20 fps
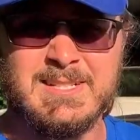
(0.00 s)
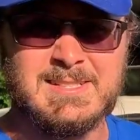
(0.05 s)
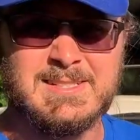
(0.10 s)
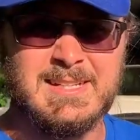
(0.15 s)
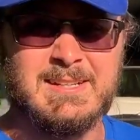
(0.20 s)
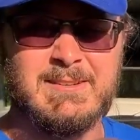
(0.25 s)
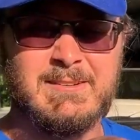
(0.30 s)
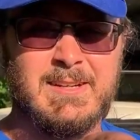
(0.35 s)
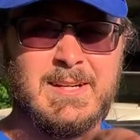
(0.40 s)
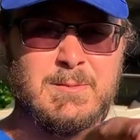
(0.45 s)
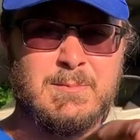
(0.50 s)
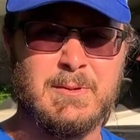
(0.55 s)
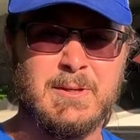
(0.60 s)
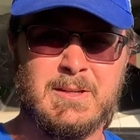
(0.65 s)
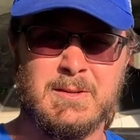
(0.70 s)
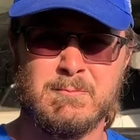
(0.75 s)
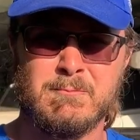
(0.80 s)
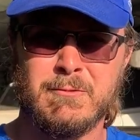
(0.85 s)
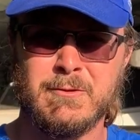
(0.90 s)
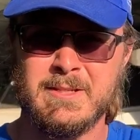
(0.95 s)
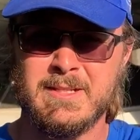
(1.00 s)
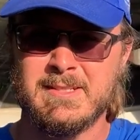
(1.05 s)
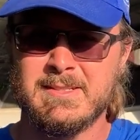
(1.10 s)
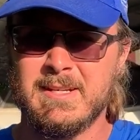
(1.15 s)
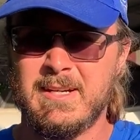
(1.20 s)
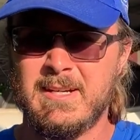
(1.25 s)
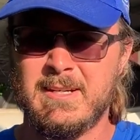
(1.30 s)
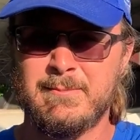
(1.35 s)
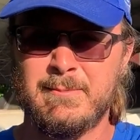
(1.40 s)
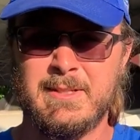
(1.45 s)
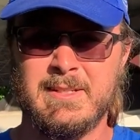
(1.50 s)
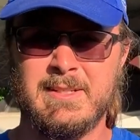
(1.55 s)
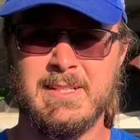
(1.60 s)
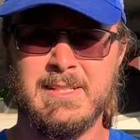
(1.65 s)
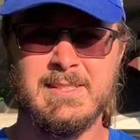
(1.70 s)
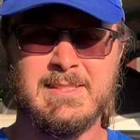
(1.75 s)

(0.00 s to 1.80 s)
that like button, please comment,